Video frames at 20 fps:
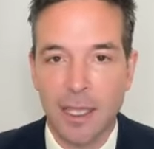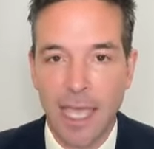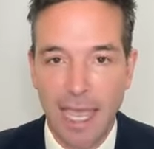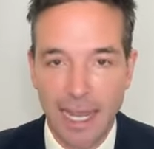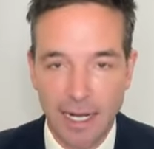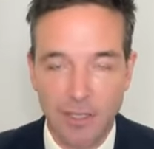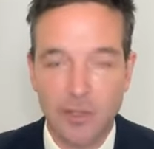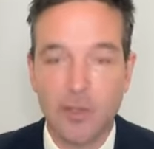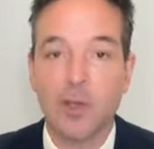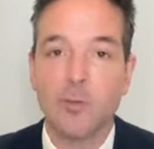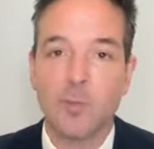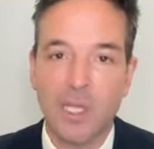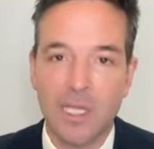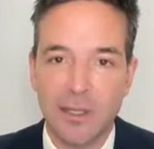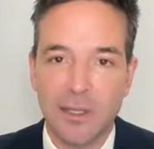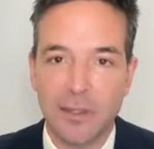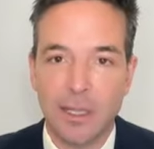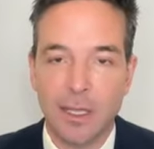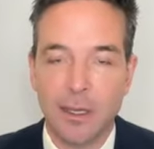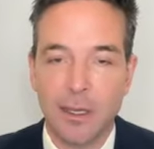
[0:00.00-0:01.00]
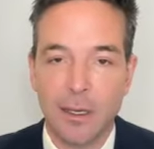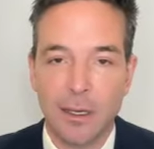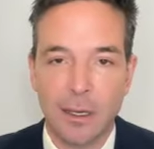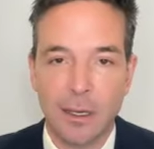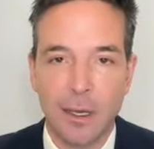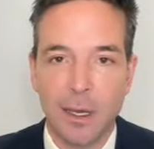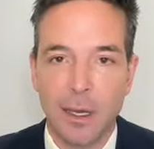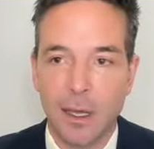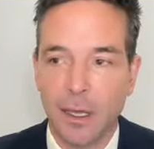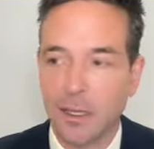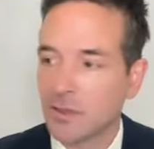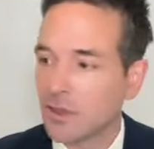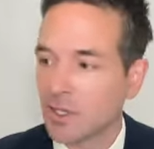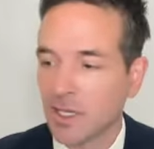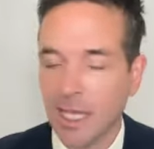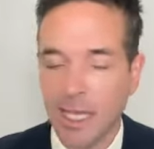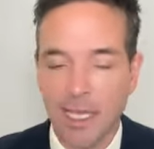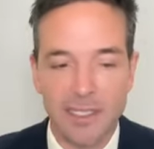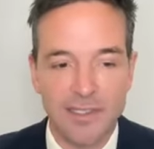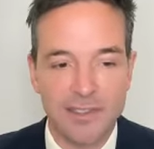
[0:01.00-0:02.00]
And it could be the
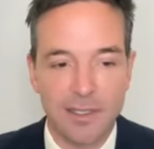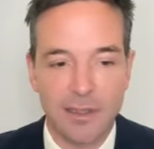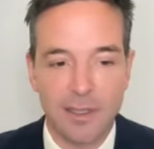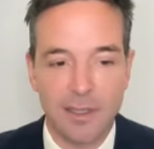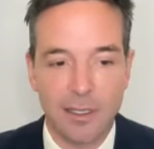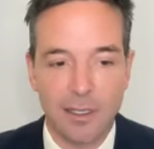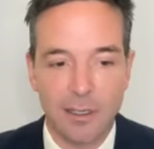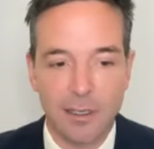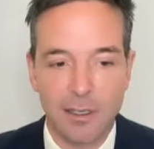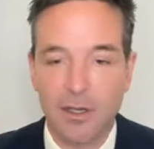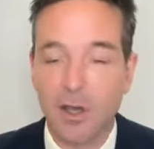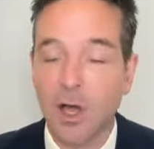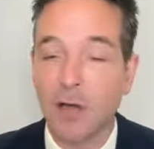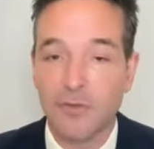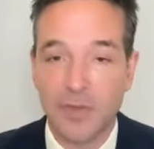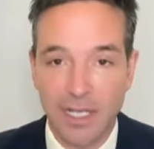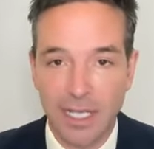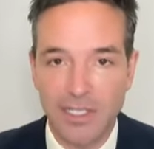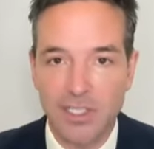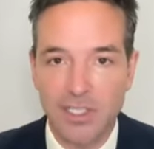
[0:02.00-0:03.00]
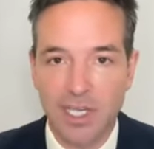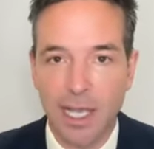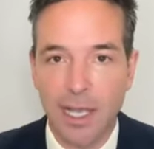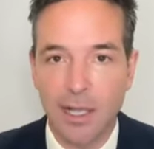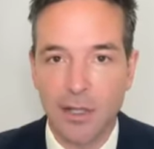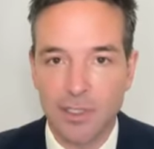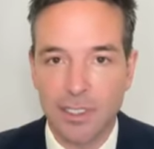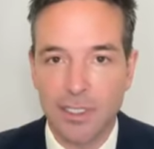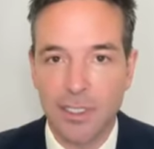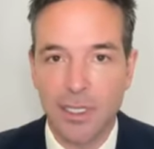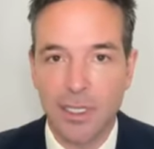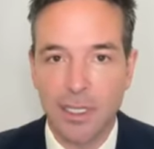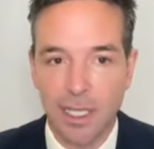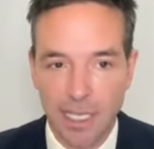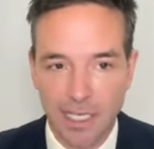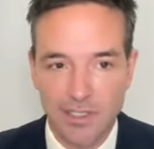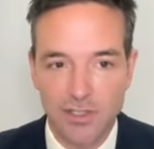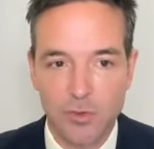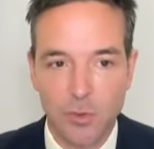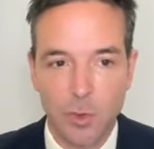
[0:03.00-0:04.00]
case that the confidentiality
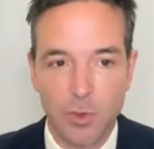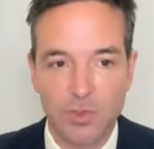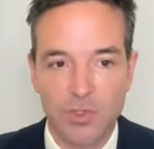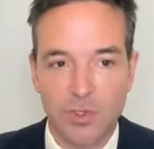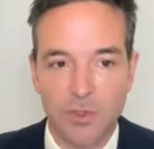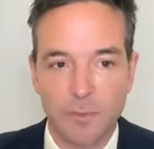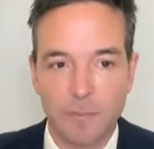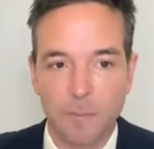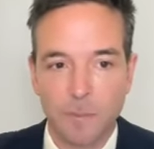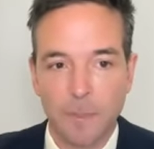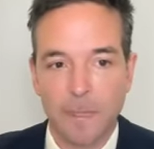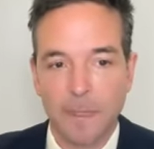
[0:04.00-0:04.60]
is crucial.